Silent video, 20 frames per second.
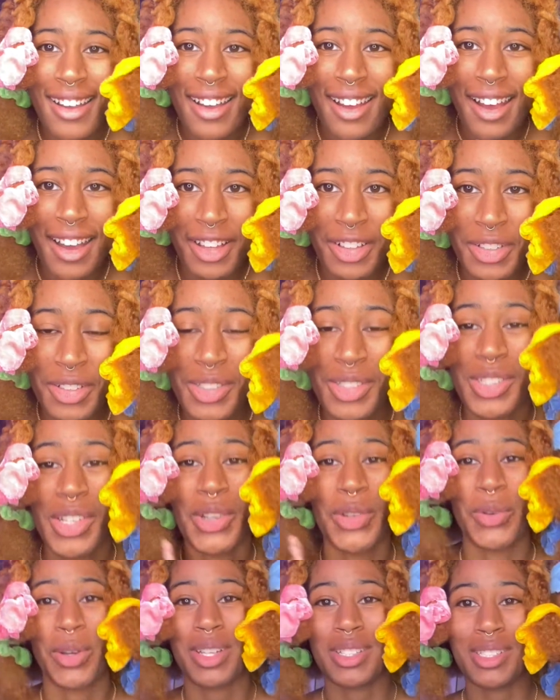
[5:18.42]
I look so
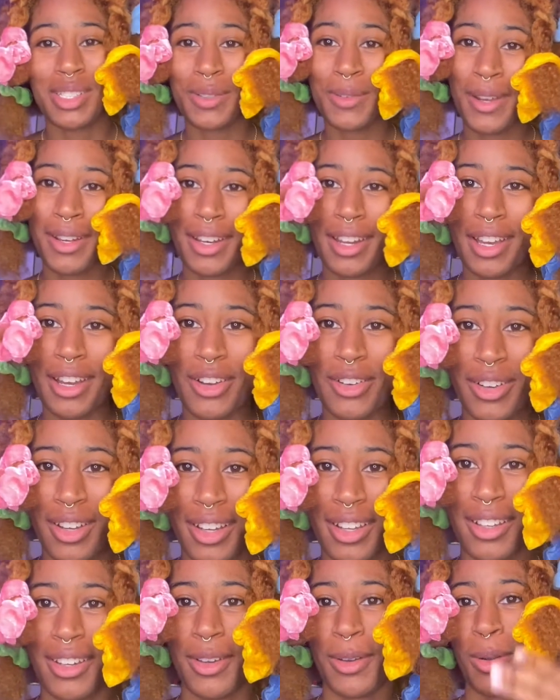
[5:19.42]
crazy right now, I
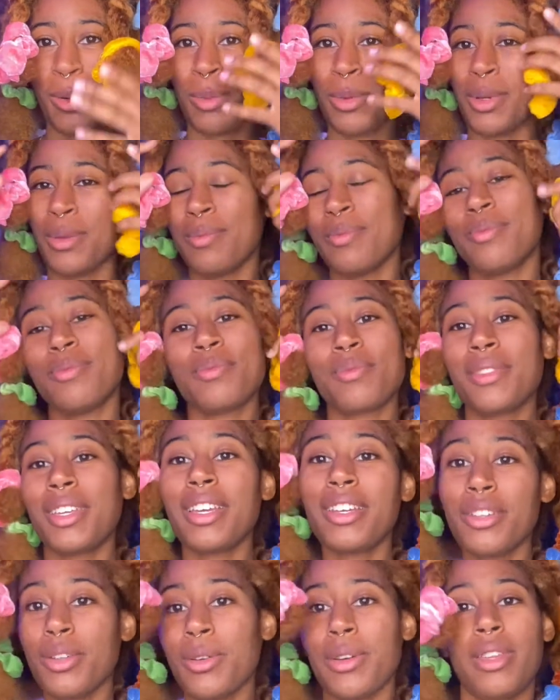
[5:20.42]
know, but
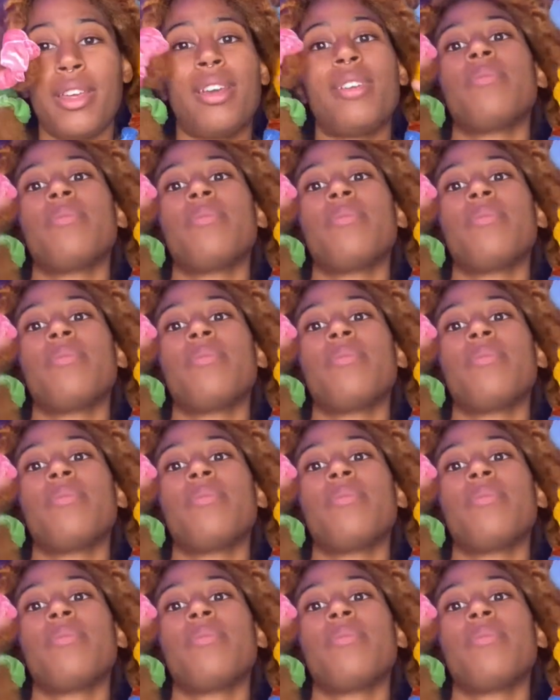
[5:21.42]
ignore that.